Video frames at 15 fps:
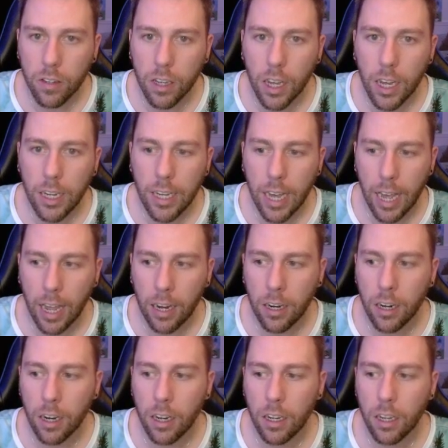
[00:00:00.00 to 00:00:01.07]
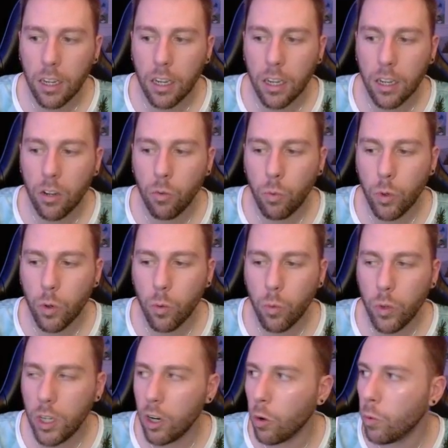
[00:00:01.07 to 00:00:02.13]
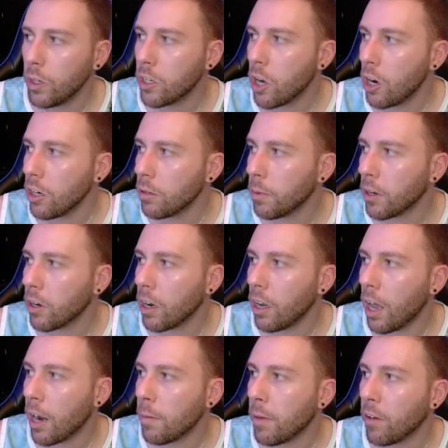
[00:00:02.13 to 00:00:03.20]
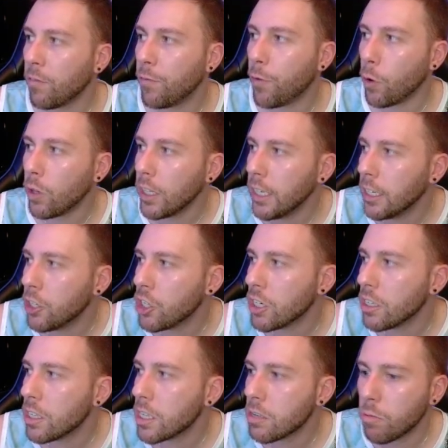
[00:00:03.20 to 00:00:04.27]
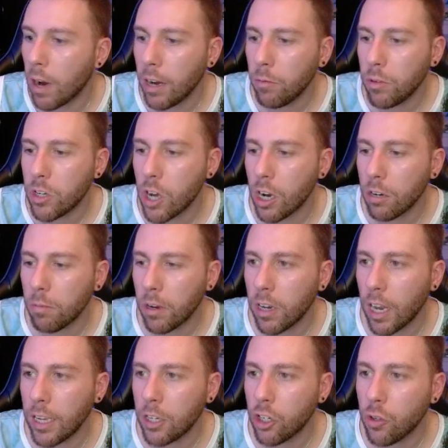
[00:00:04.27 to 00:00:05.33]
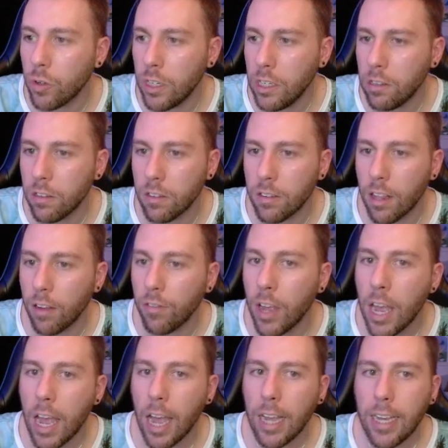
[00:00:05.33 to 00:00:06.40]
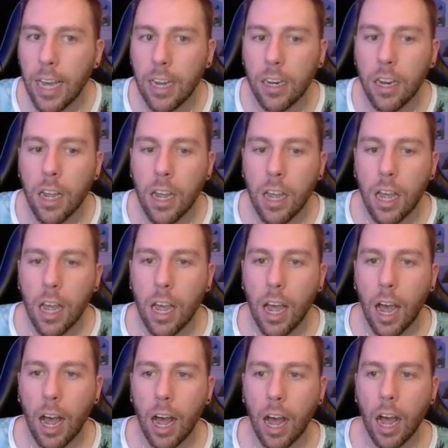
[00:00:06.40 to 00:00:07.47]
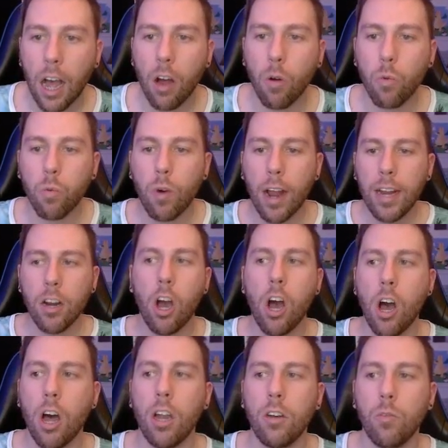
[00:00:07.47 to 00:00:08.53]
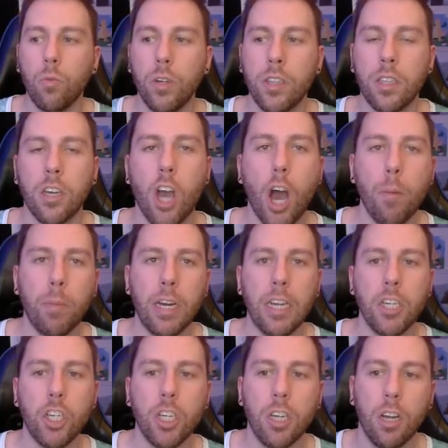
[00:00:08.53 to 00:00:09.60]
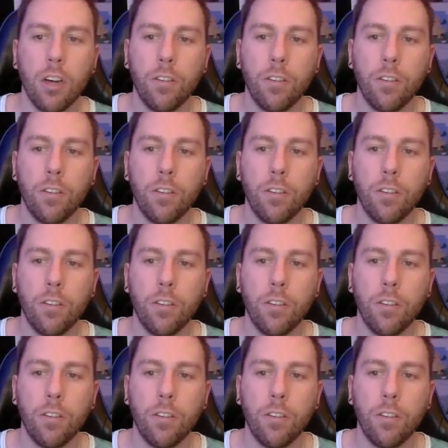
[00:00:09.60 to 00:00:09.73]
again, we talked about a lot about foliages, right? We talked about like trees and stuff. Again, right on with the combination of